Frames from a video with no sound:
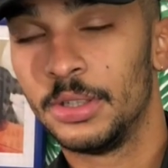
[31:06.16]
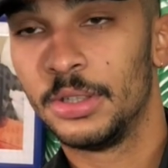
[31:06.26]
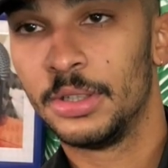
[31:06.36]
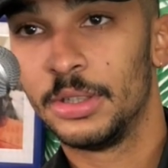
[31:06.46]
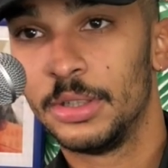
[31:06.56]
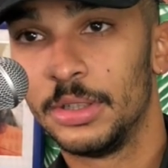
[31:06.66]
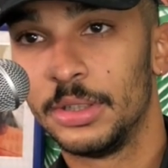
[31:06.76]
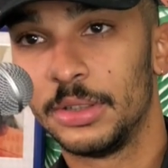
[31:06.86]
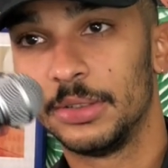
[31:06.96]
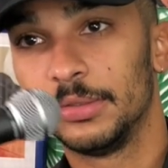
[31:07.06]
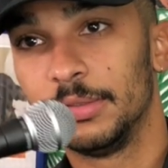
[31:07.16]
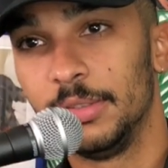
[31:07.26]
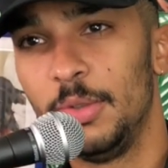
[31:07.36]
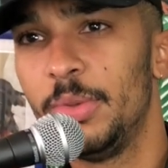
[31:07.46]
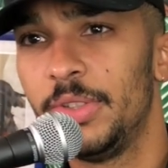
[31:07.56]
Yeah.
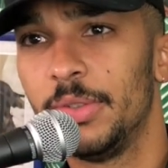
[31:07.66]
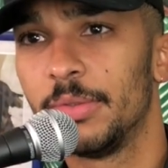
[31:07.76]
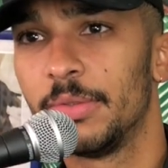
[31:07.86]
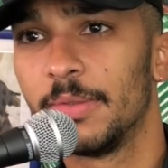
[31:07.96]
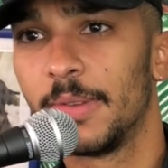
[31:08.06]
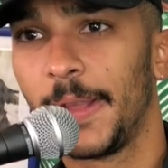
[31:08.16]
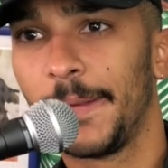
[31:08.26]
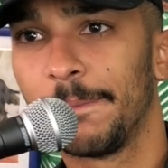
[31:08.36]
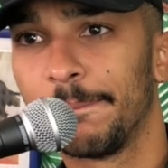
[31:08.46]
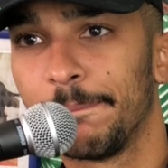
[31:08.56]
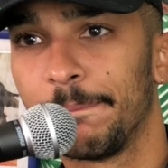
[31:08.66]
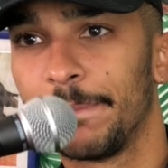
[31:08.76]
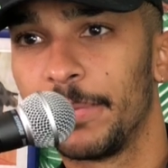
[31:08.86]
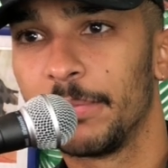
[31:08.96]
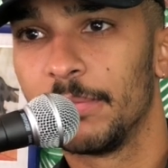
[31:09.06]
You would too.
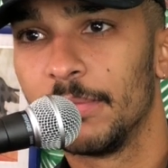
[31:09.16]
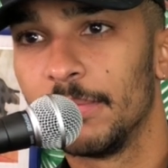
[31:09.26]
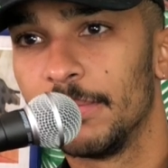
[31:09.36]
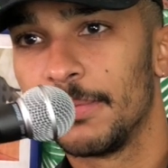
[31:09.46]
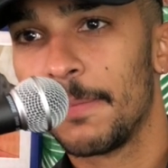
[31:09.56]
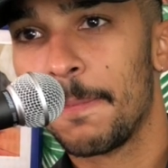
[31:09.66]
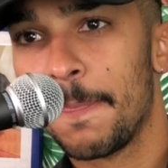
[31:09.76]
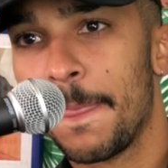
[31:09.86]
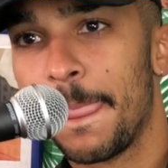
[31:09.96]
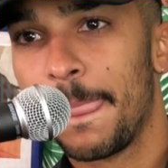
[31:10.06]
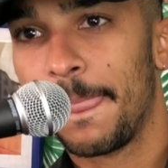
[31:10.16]
No, I don't. No.